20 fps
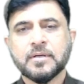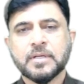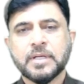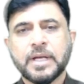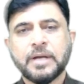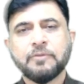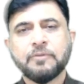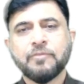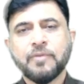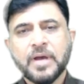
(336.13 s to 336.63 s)

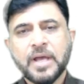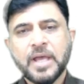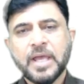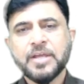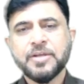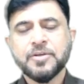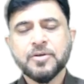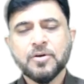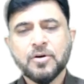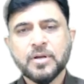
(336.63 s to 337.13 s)
And
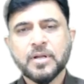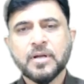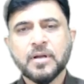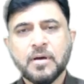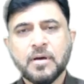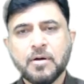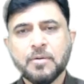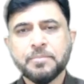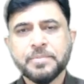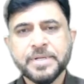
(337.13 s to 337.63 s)
why your
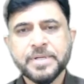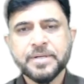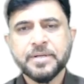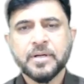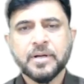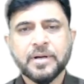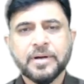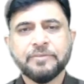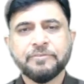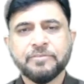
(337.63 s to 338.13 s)
alarm did
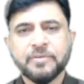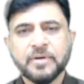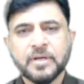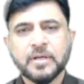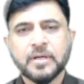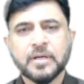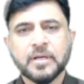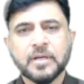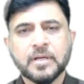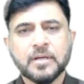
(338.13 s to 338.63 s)
not
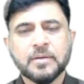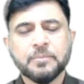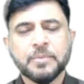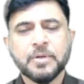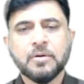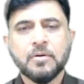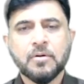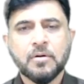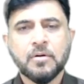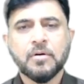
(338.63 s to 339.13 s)
work?
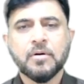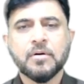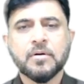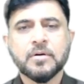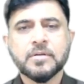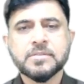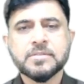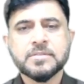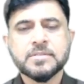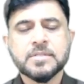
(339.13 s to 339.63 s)

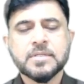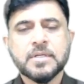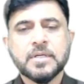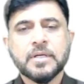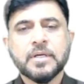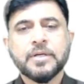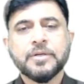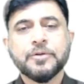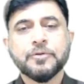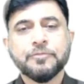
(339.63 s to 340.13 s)

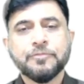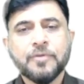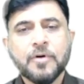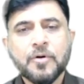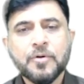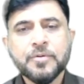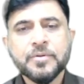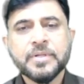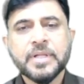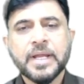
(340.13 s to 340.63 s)
Because you
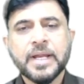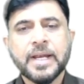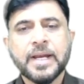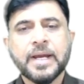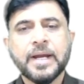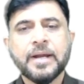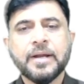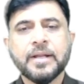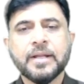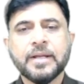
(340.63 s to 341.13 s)
found
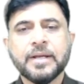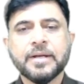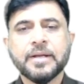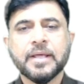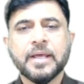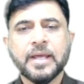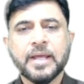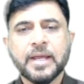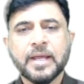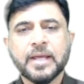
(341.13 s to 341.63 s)
that it
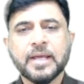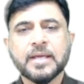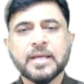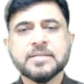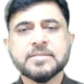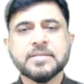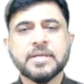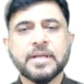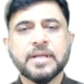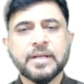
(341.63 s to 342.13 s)

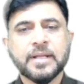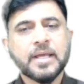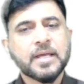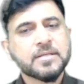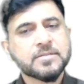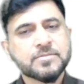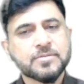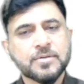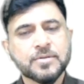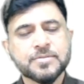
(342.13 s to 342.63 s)
has an
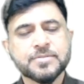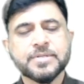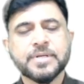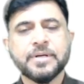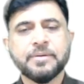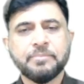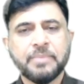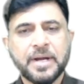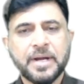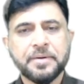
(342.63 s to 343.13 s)

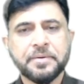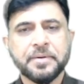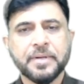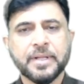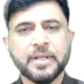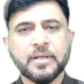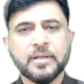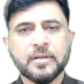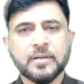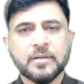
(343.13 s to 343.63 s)
exhausted
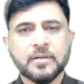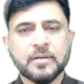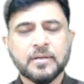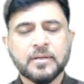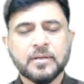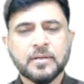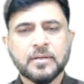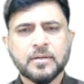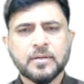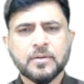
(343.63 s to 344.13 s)
battery.
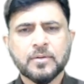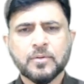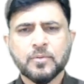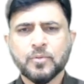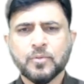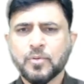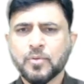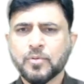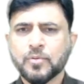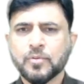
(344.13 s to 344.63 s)

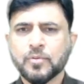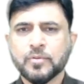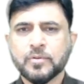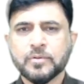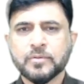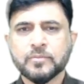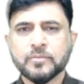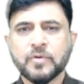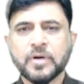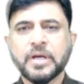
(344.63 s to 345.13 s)
Oh,
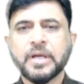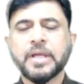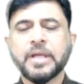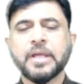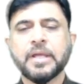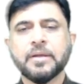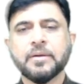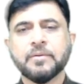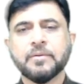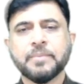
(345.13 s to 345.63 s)

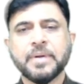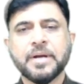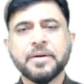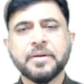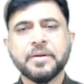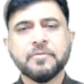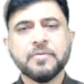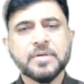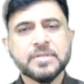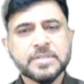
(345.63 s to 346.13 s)
why
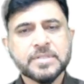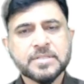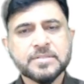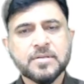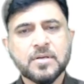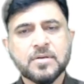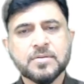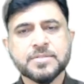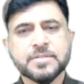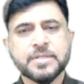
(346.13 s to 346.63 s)
battery was
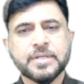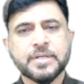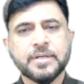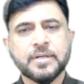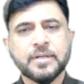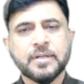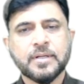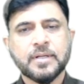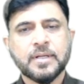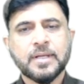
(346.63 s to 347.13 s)

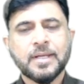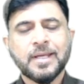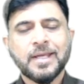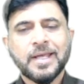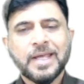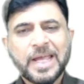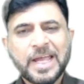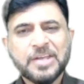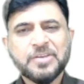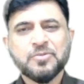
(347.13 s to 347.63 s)
exhausted?
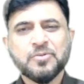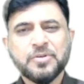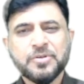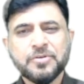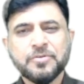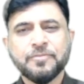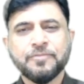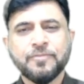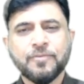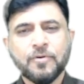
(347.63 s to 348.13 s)
Actually,
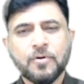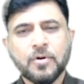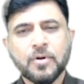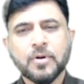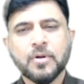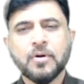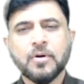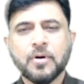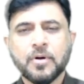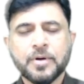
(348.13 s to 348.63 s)
you
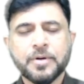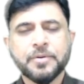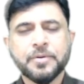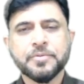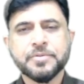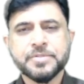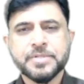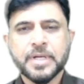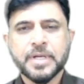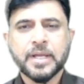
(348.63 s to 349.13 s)
forgot
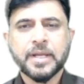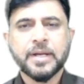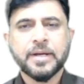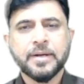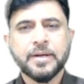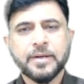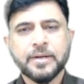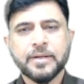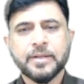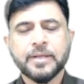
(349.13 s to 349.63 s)
to check
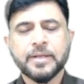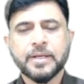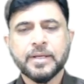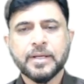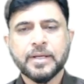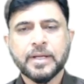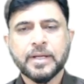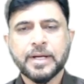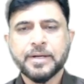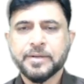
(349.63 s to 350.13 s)
it
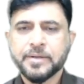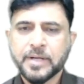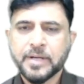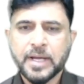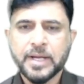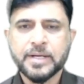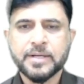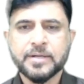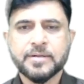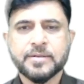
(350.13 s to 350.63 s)
at
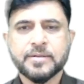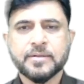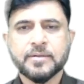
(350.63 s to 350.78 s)
night.